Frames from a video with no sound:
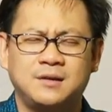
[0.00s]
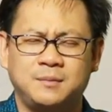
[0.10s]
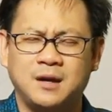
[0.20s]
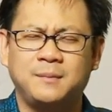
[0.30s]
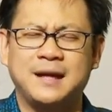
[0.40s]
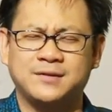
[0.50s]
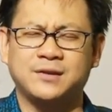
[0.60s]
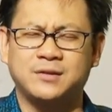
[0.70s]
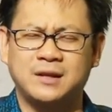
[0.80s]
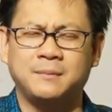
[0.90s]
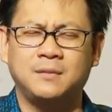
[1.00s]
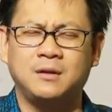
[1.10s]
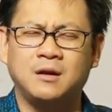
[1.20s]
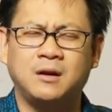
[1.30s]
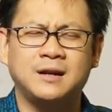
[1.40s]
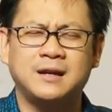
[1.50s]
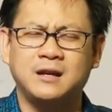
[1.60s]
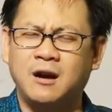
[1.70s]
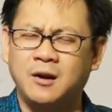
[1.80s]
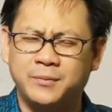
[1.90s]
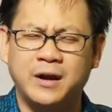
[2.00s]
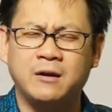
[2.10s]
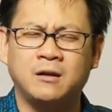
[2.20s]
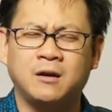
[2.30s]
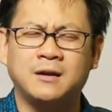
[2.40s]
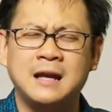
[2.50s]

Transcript: to be a blessing to them. Lord, hear our prayer, Lord.